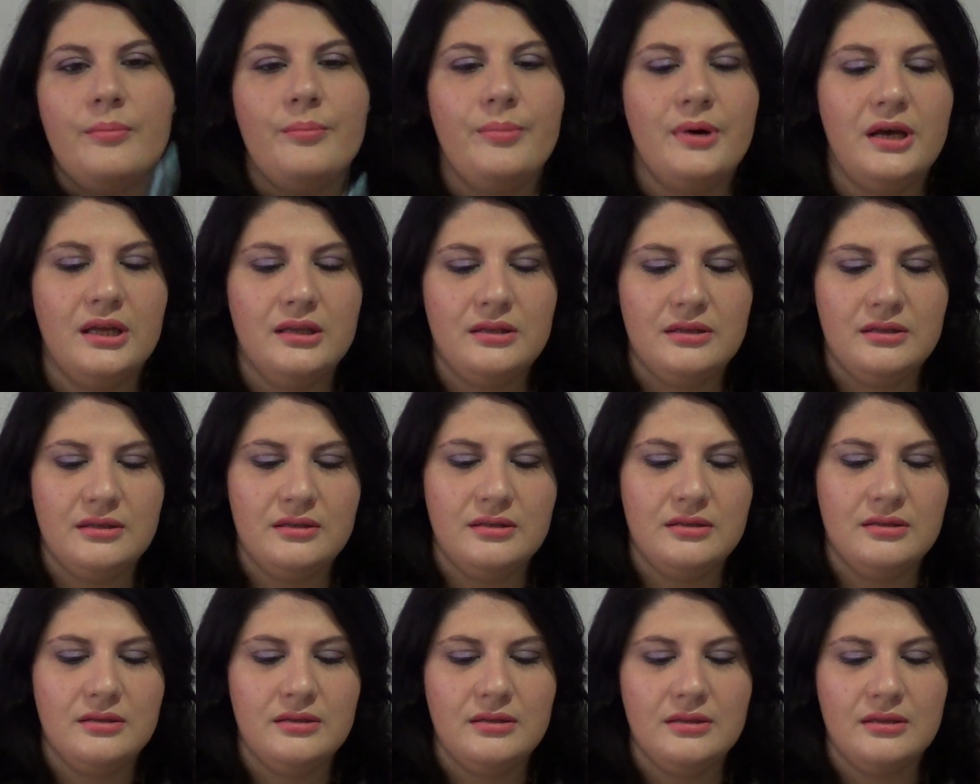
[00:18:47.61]
But
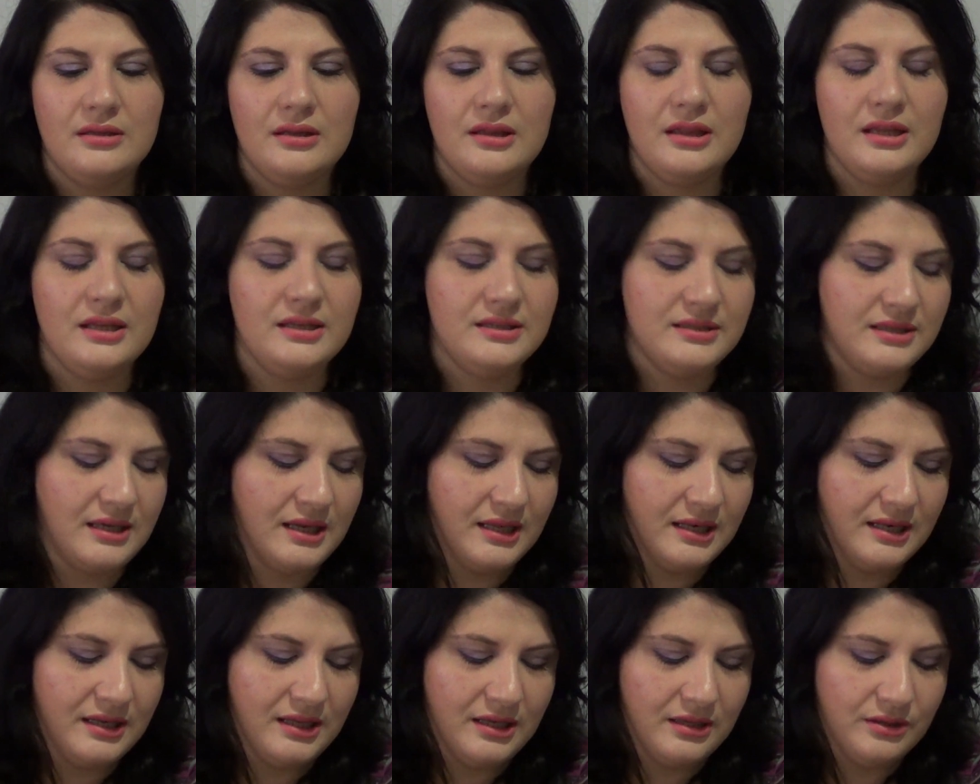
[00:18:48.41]
this
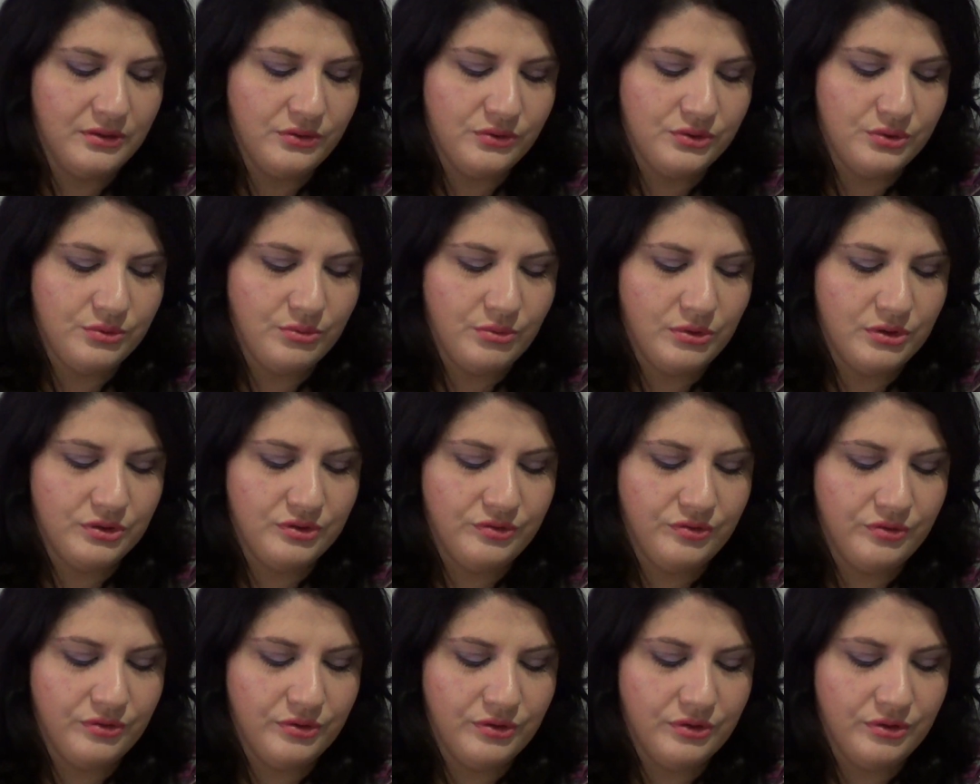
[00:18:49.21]
I need to
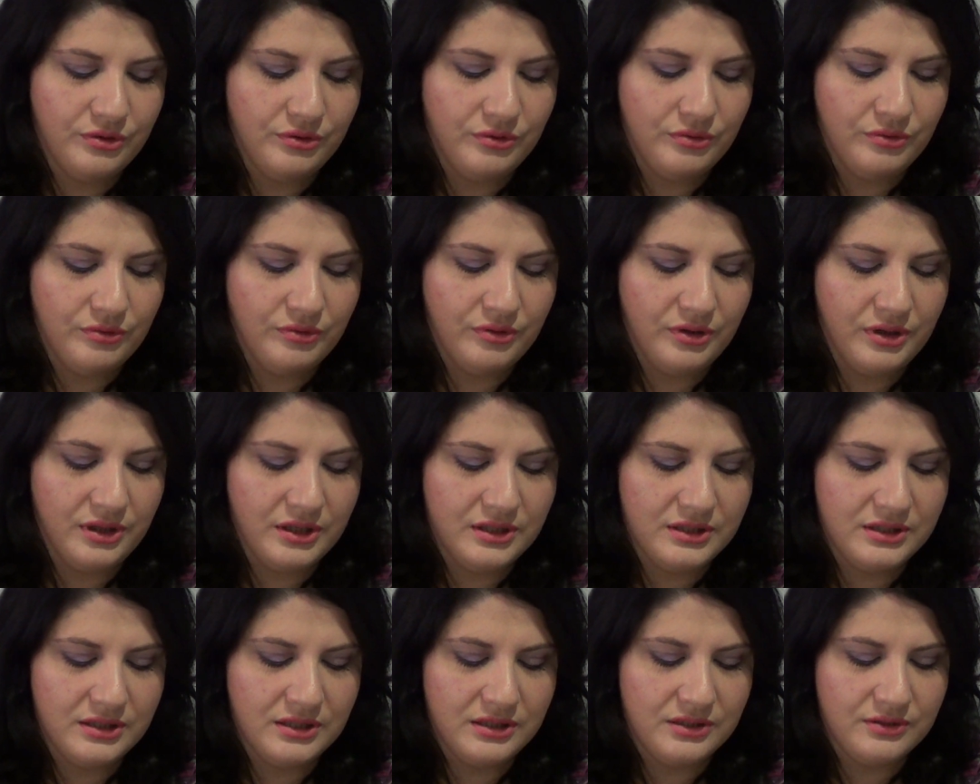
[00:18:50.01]
swatch for you.
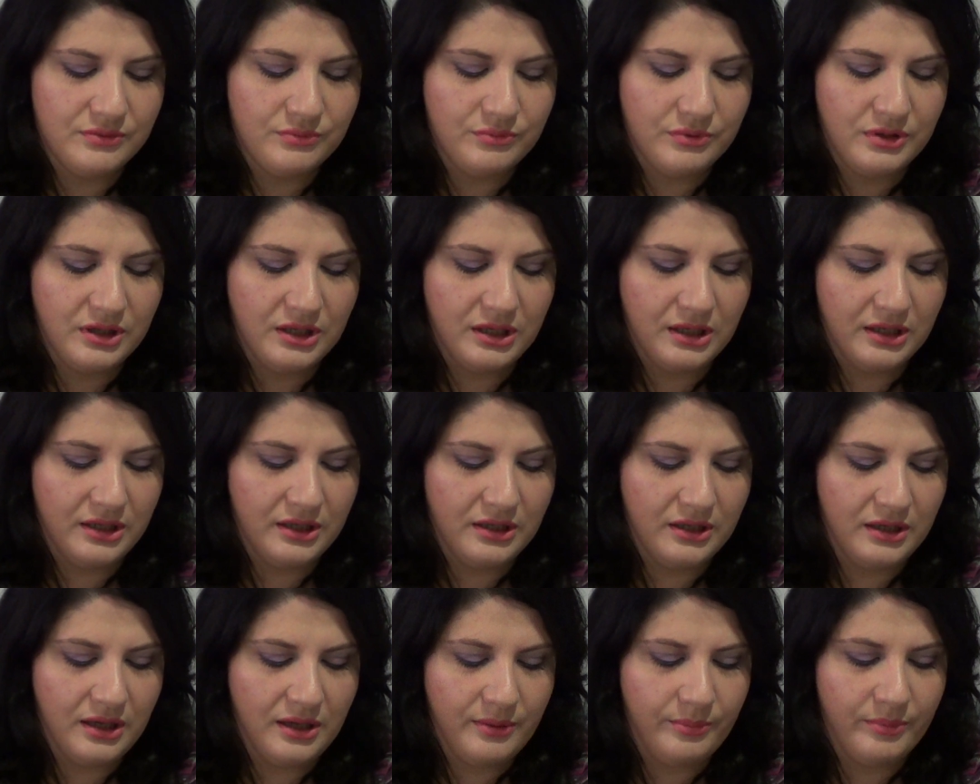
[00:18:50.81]
This is
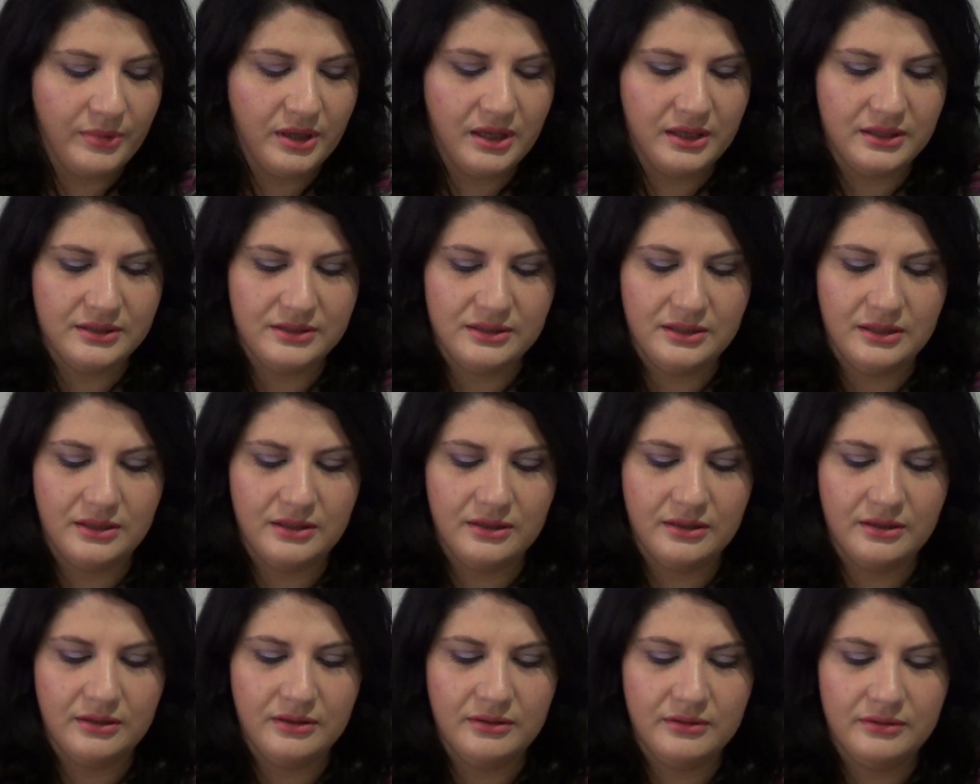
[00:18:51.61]
really
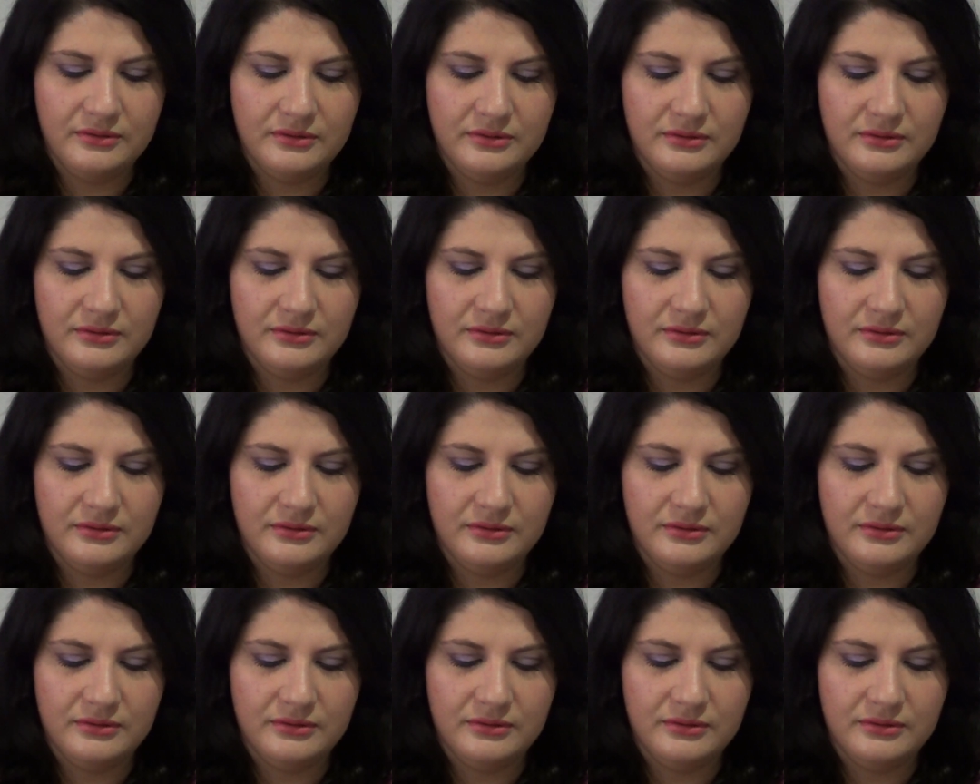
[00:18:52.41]
amazing.